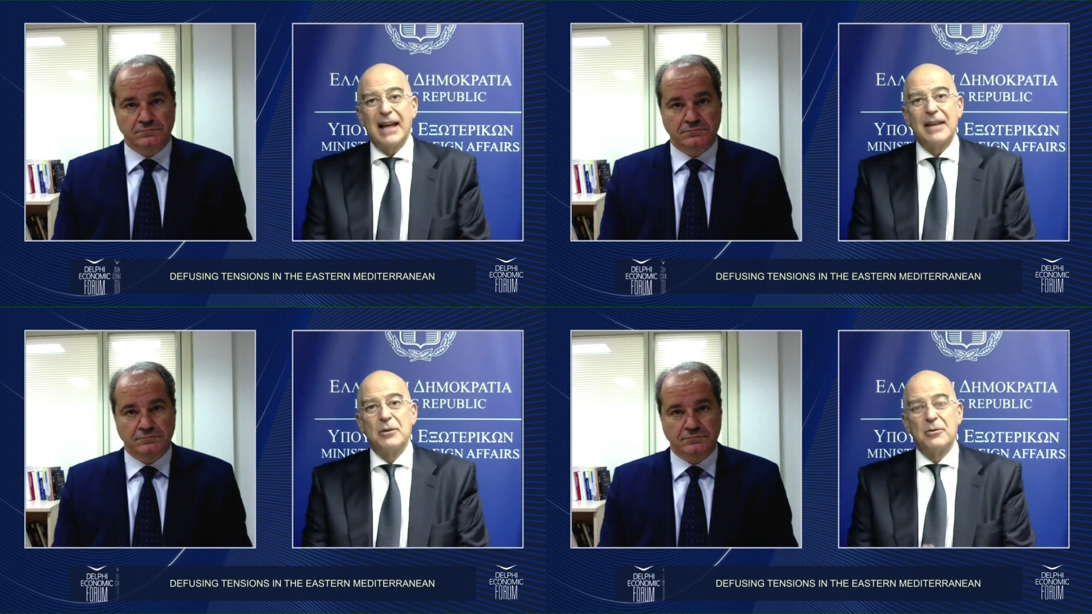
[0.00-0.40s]
Speaker 1: in
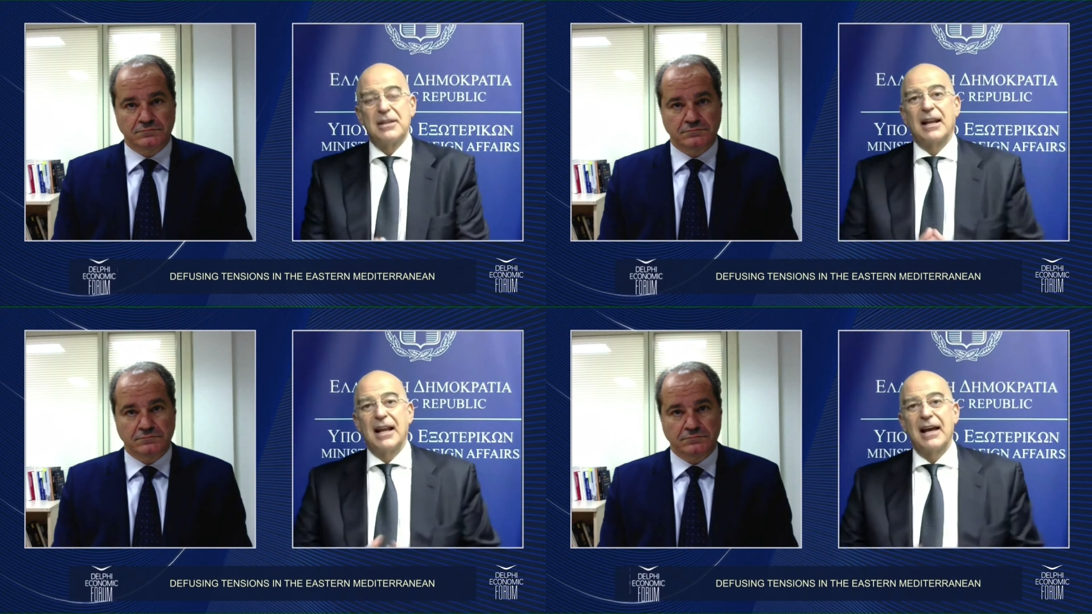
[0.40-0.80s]
line with
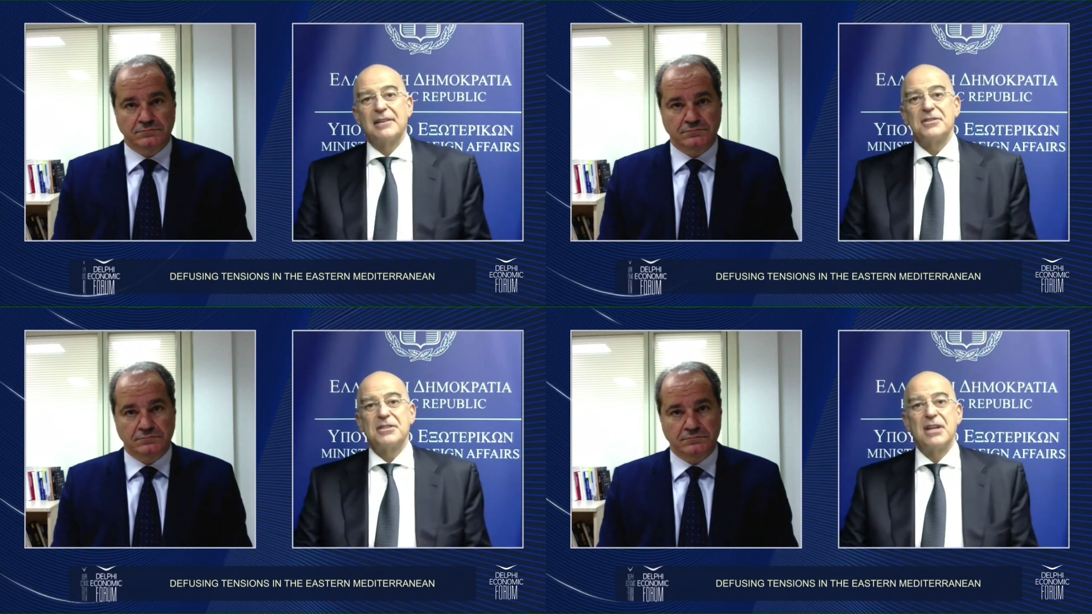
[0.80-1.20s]
the
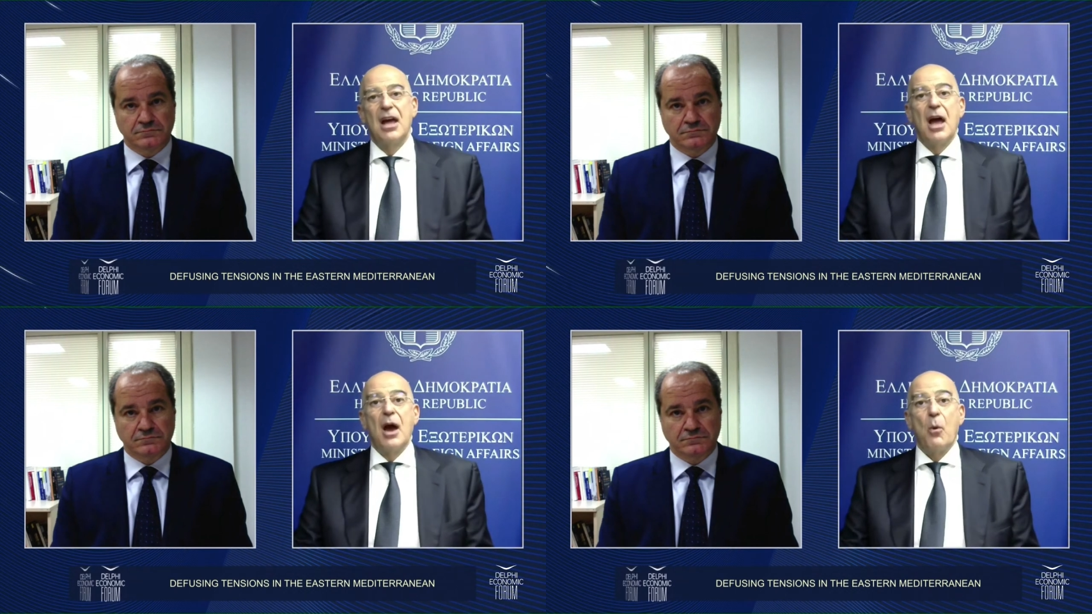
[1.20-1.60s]
alliance,
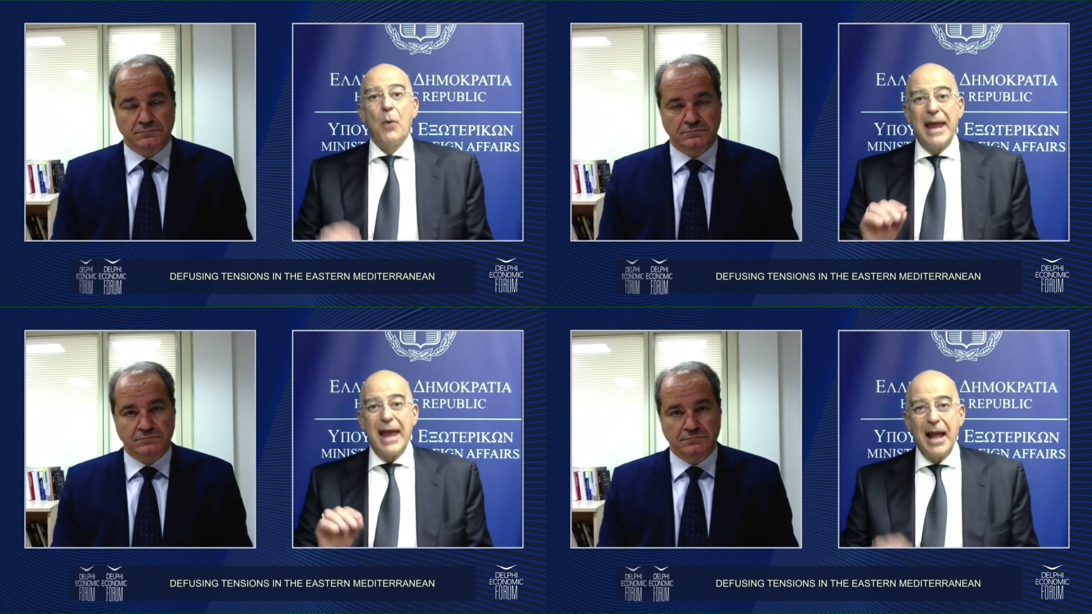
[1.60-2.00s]

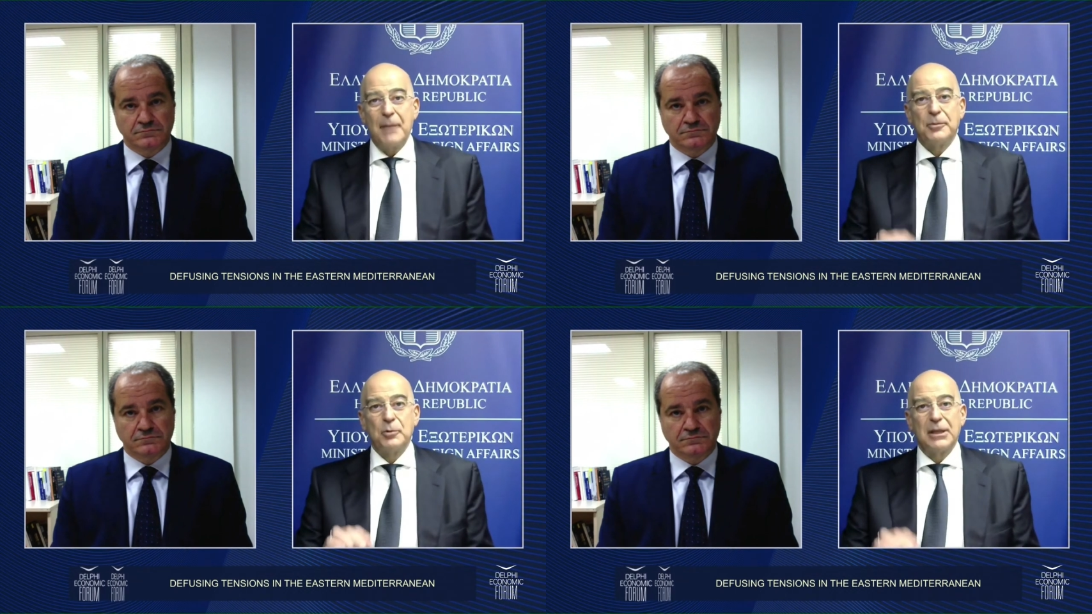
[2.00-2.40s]
we
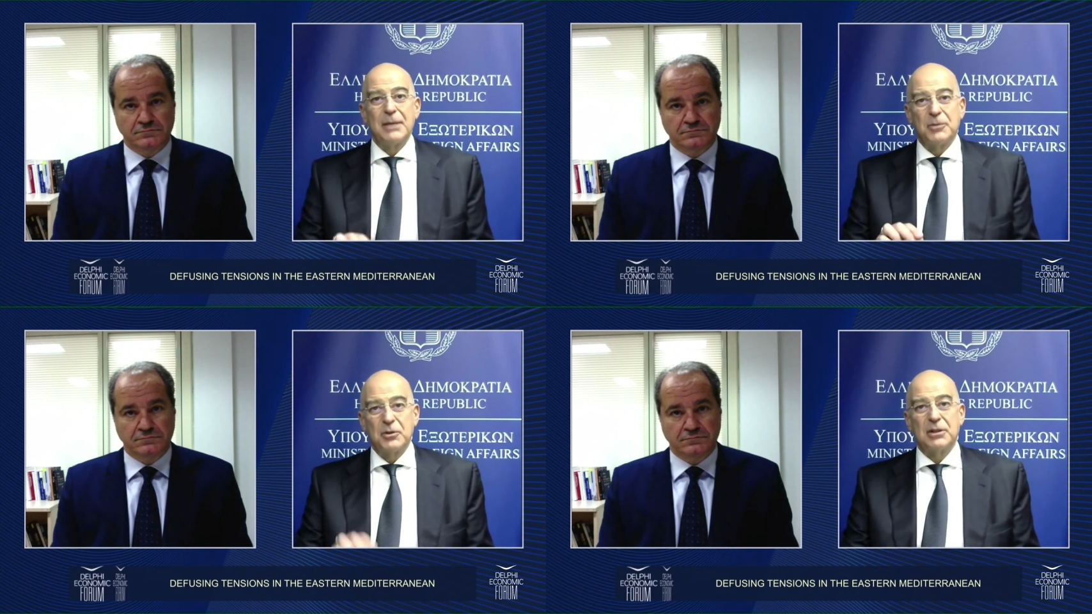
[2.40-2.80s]
help to
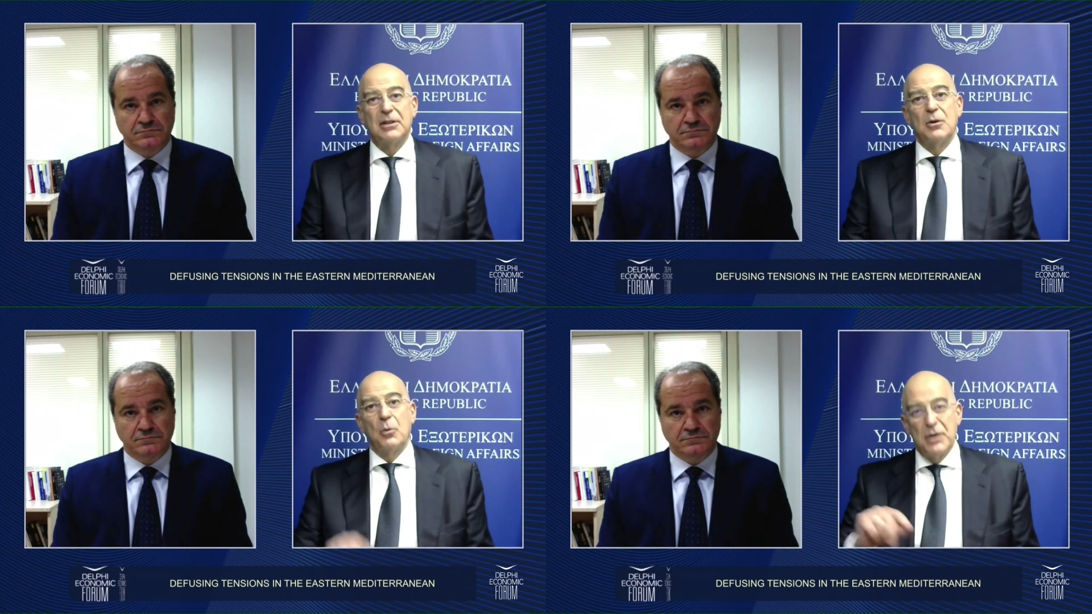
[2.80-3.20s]
keep
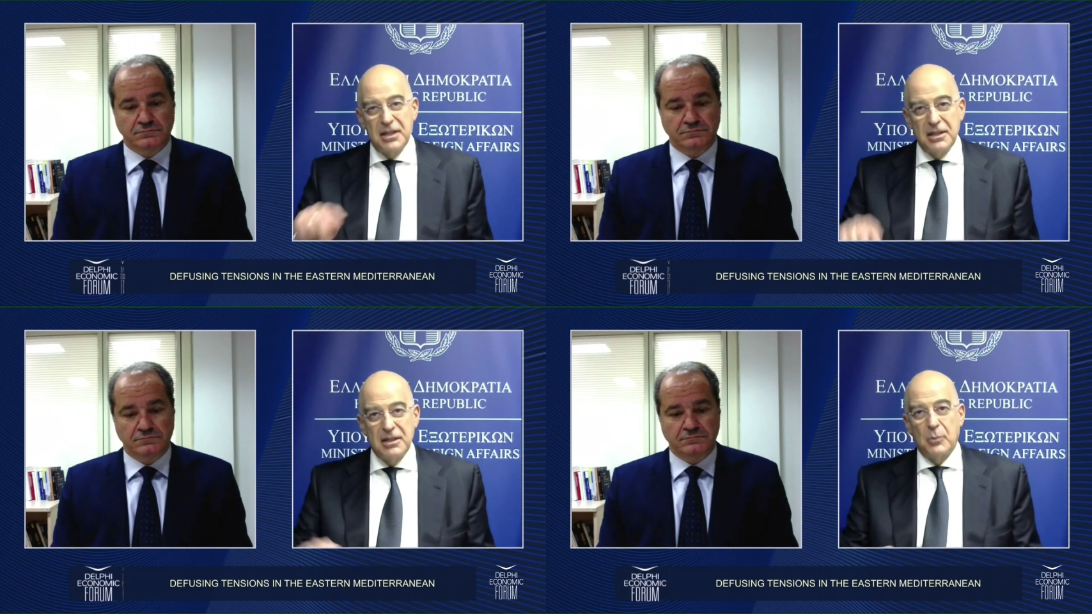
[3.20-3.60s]
Turkey
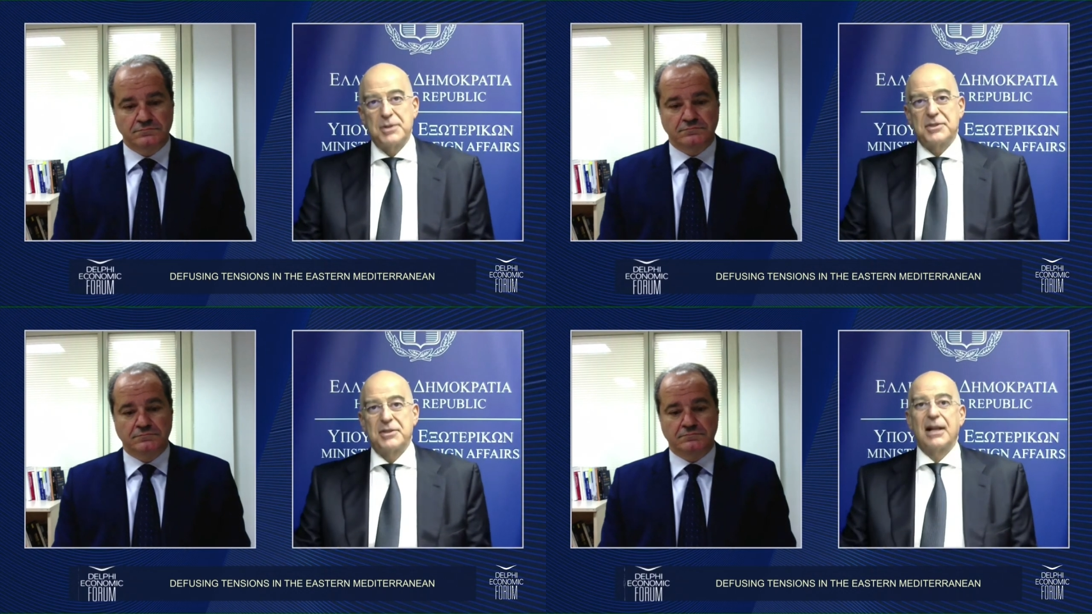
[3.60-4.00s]
within the
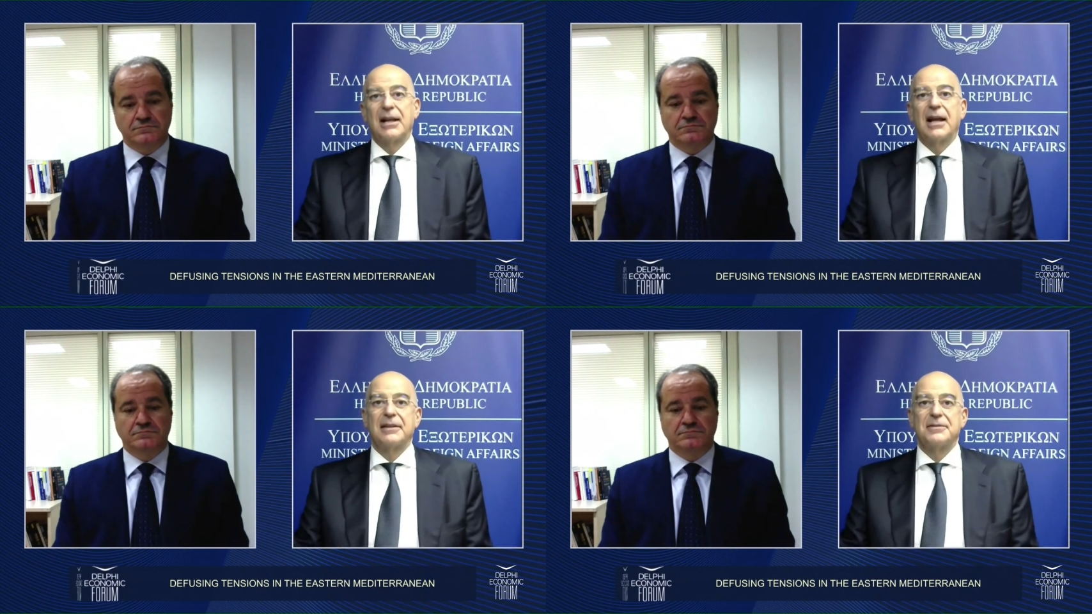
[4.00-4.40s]
Western
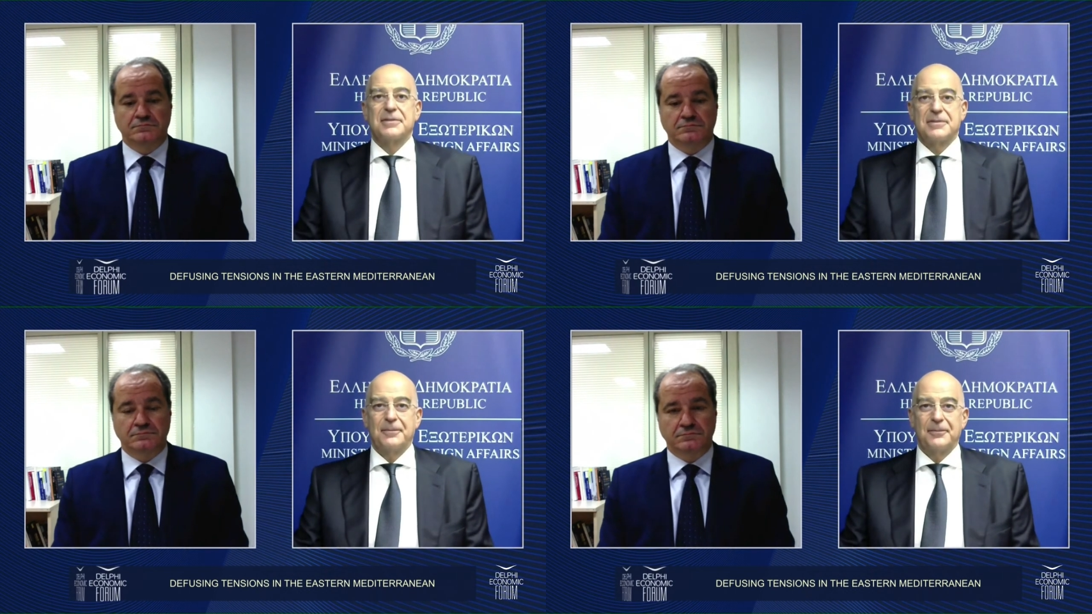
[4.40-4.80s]

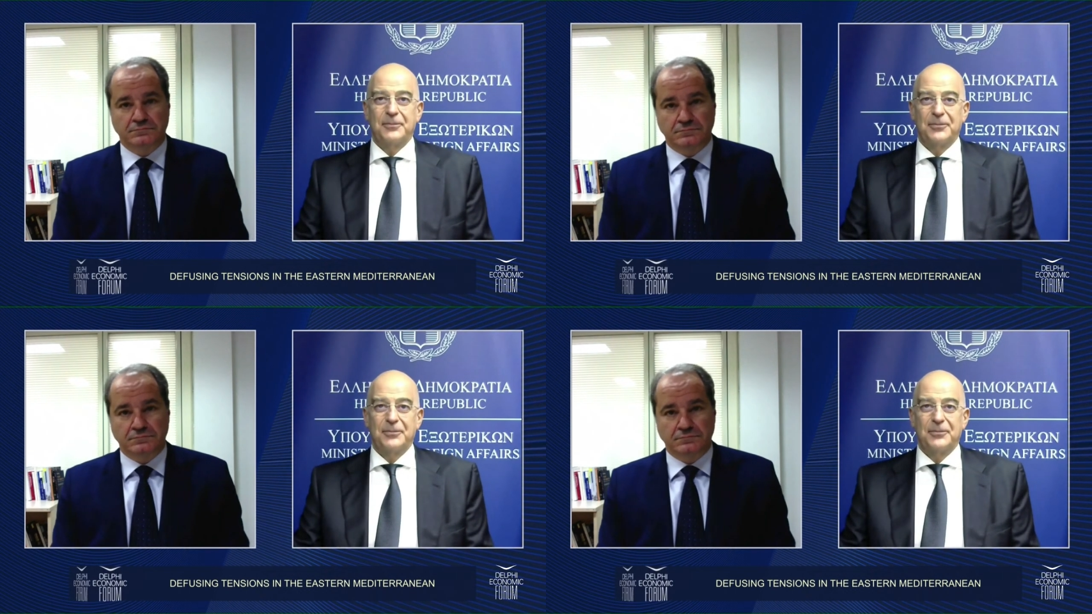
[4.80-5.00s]
alliance.